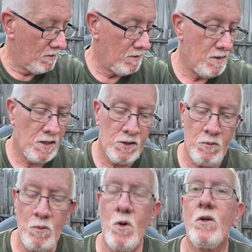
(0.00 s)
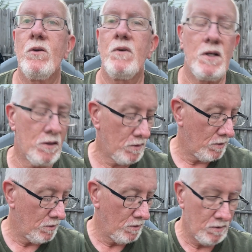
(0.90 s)
Next we walked around
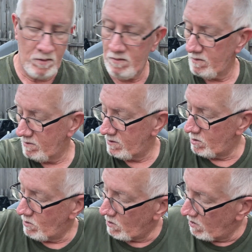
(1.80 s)
some more,